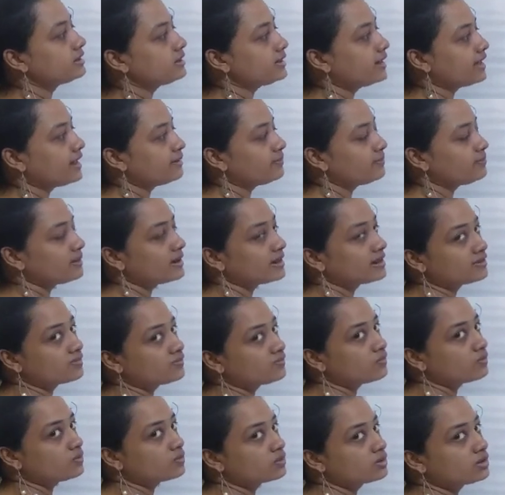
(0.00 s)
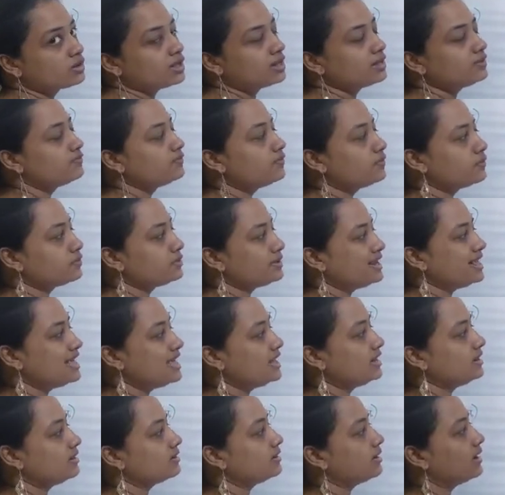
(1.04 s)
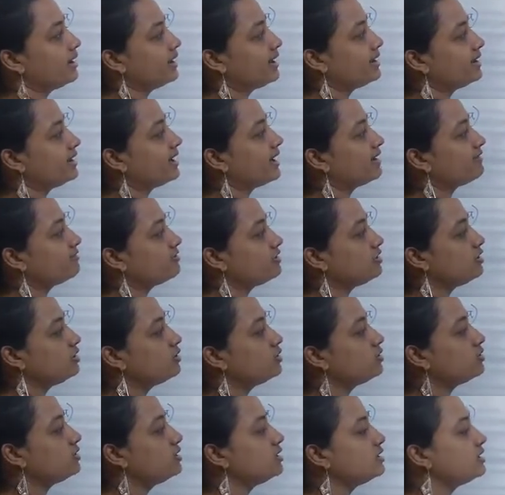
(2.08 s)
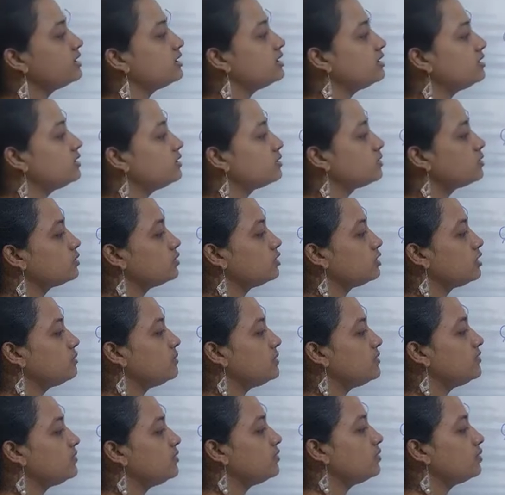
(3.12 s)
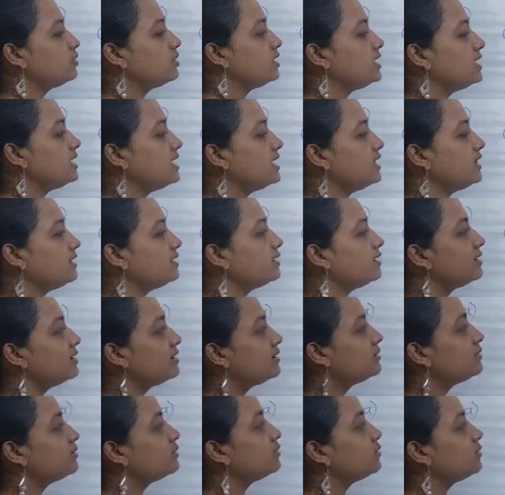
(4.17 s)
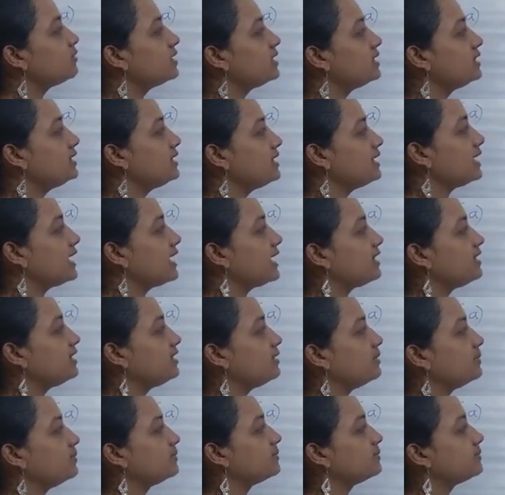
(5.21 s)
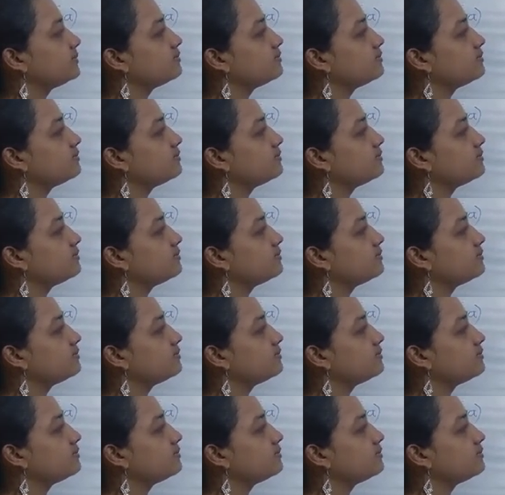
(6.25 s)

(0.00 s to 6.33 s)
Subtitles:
10 plus 4 is 14. And have zeros here. So it will be 14. 1 carry.